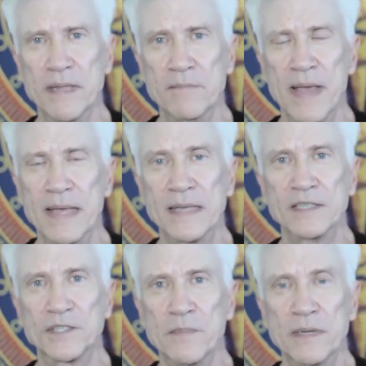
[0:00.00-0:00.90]
be
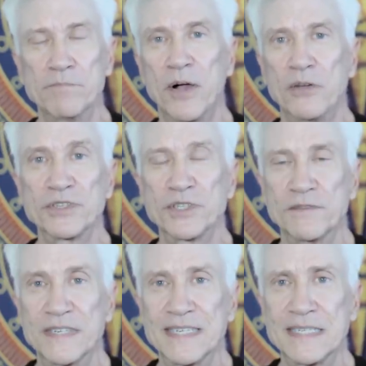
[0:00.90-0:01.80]
making some
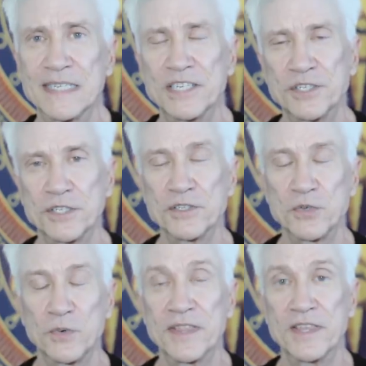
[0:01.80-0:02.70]
impulsive
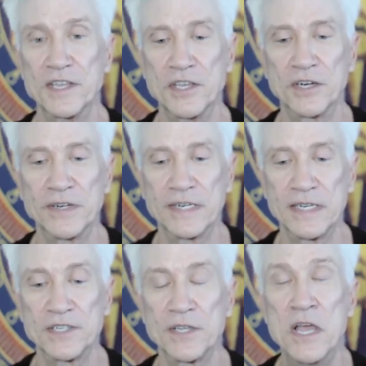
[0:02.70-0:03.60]
decisions with the
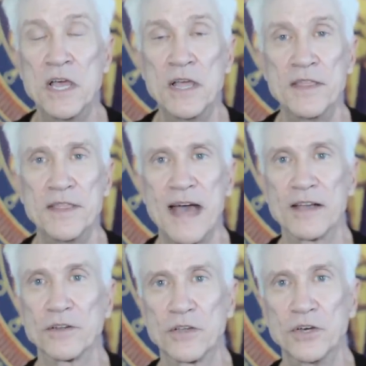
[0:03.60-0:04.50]
Uranus
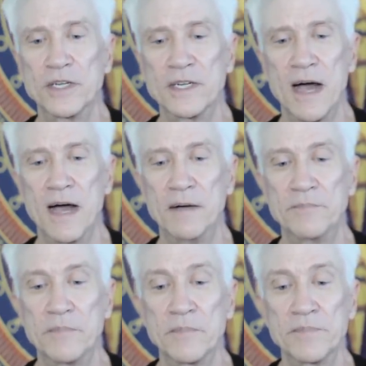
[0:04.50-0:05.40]
that could,
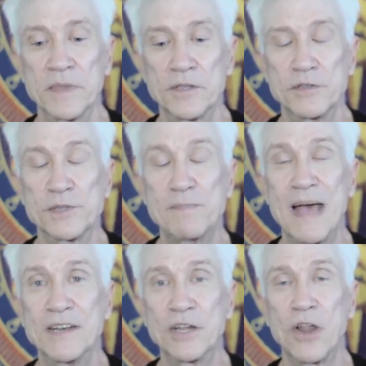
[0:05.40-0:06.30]
to
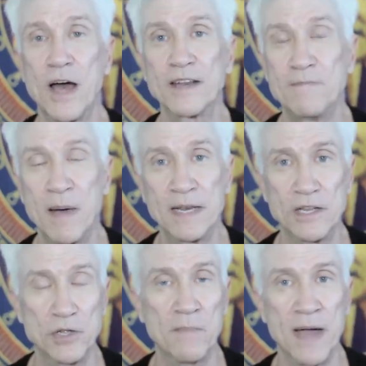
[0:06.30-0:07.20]
spend a lot of
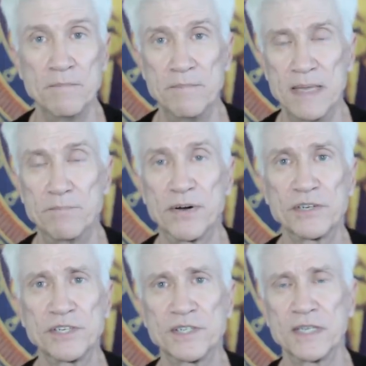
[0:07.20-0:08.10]
money. You might be
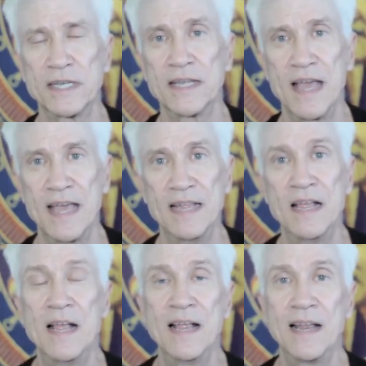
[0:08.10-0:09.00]
purchasing
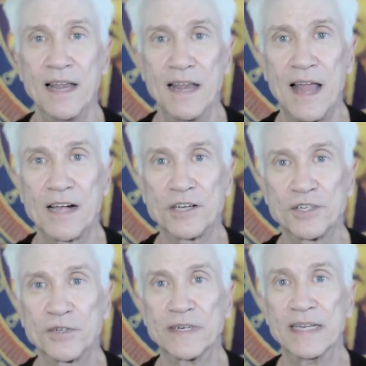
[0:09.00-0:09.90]
a
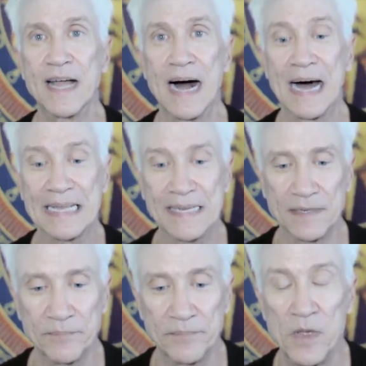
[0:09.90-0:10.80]
luxury
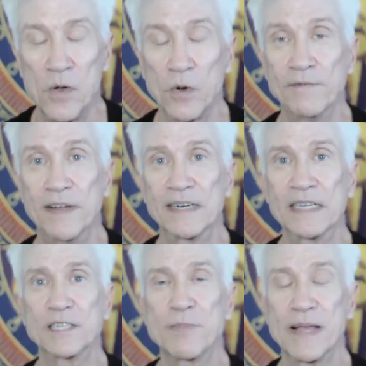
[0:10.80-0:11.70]
item or a
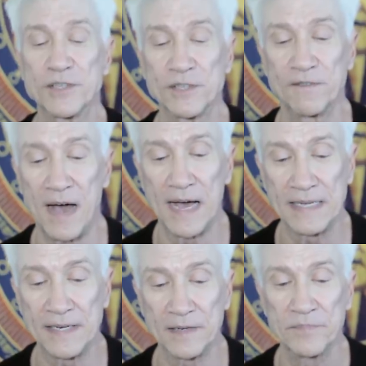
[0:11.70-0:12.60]
very expensive
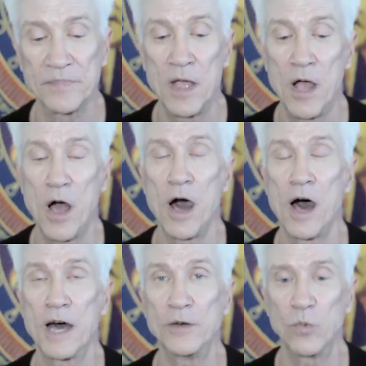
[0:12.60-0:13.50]
item.
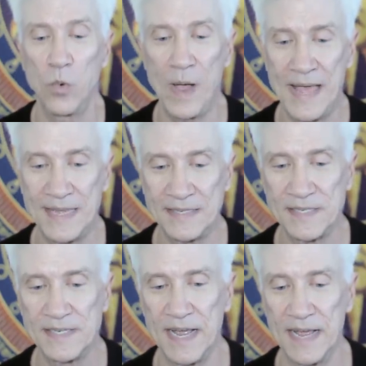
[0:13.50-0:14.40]
On
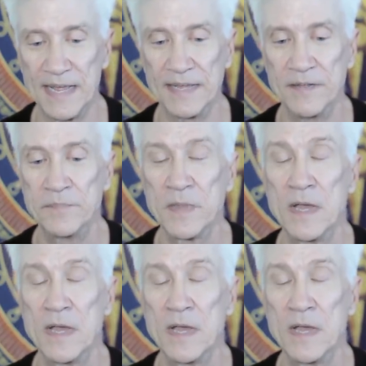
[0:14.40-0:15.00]
Wednesday,